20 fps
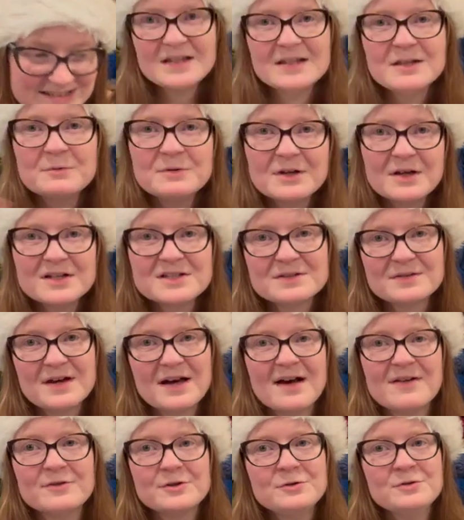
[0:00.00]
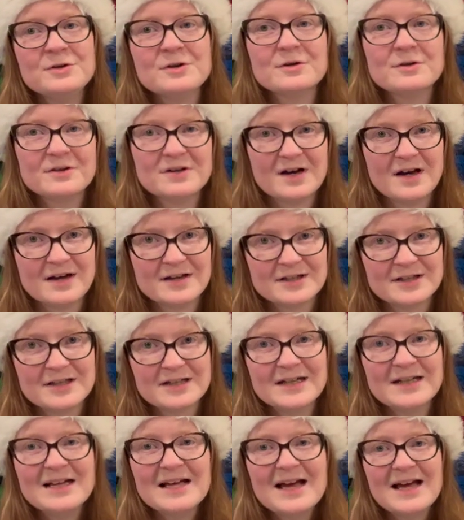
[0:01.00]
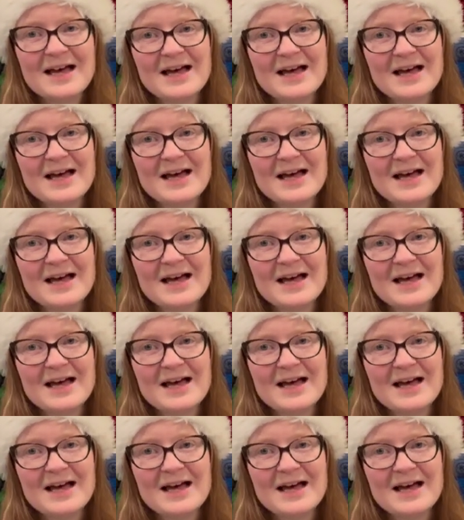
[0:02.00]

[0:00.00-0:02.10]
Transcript: And then we also have Una O'Connor